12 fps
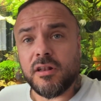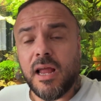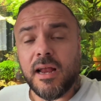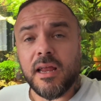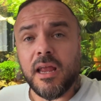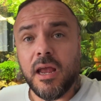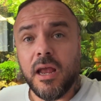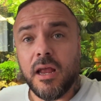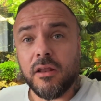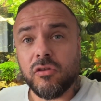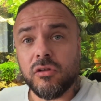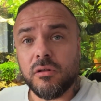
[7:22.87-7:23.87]
tank here
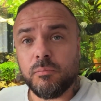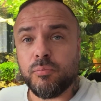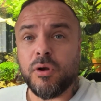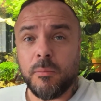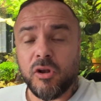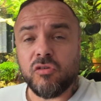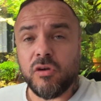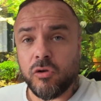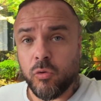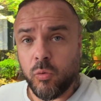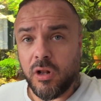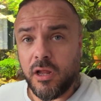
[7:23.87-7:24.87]
is pretty much
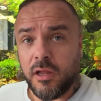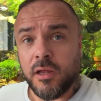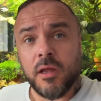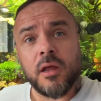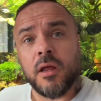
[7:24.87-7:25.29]
crystal clear.